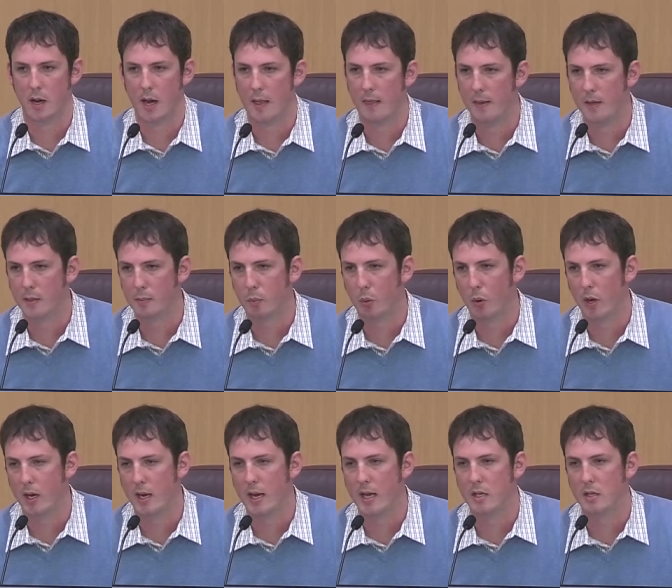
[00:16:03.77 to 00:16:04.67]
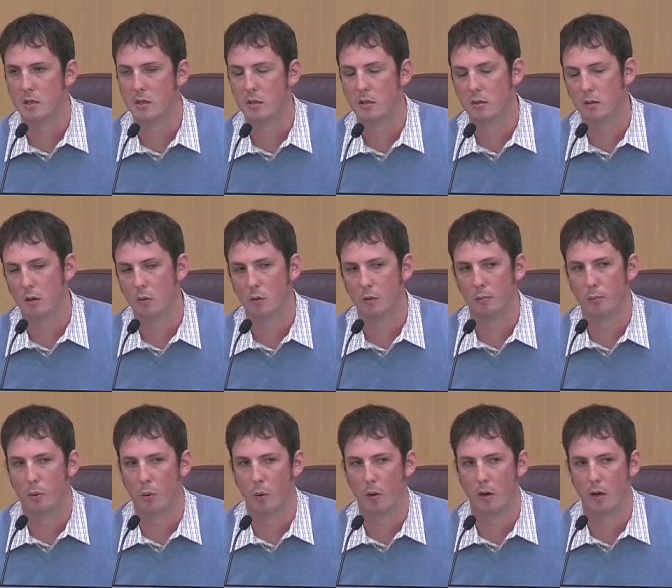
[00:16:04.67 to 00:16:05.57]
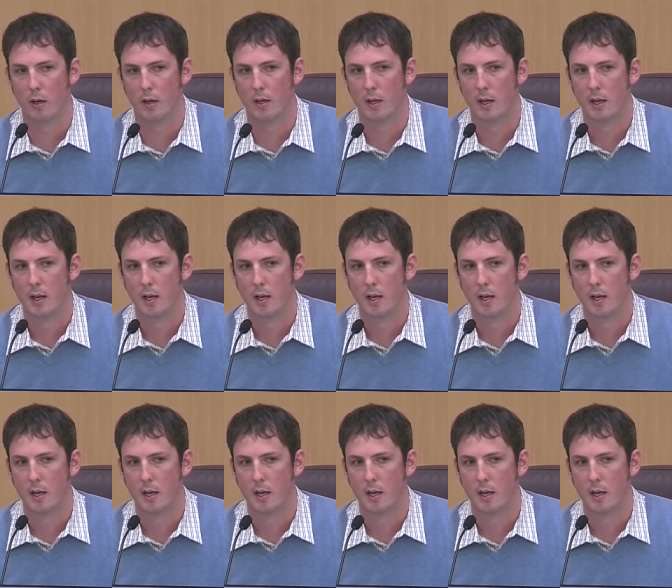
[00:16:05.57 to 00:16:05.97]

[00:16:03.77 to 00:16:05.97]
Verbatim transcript: And this point is so important